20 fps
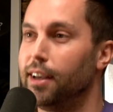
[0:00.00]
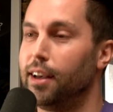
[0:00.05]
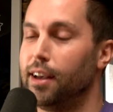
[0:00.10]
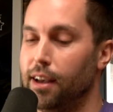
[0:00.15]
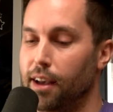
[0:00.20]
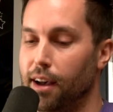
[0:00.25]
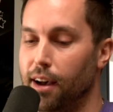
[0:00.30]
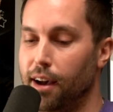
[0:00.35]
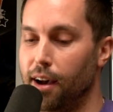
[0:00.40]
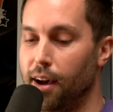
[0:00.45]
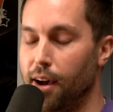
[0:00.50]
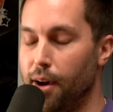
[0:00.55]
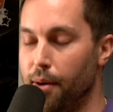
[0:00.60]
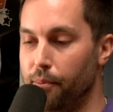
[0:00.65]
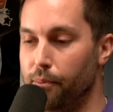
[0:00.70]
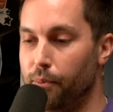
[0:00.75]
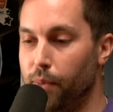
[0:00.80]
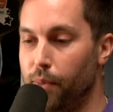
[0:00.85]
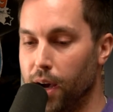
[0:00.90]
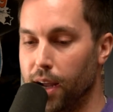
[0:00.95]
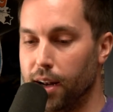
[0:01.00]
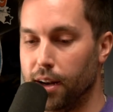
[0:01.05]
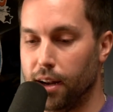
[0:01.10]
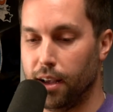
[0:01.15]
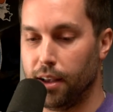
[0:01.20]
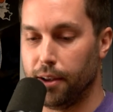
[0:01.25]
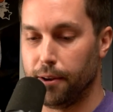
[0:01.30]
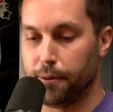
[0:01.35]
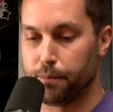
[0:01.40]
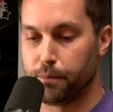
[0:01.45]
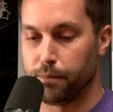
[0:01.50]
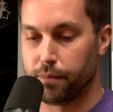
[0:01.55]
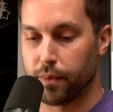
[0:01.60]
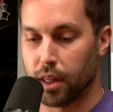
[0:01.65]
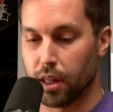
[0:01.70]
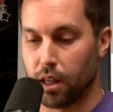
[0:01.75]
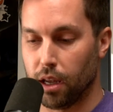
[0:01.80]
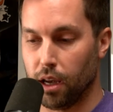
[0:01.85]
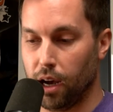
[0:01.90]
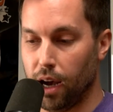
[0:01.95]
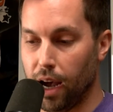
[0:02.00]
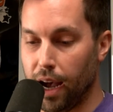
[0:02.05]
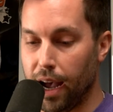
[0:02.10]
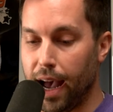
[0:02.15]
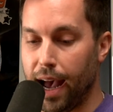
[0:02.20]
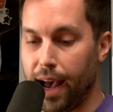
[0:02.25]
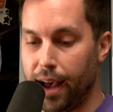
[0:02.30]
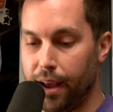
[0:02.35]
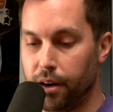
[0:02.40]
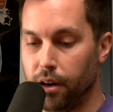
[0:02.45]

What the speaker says: But I had amazing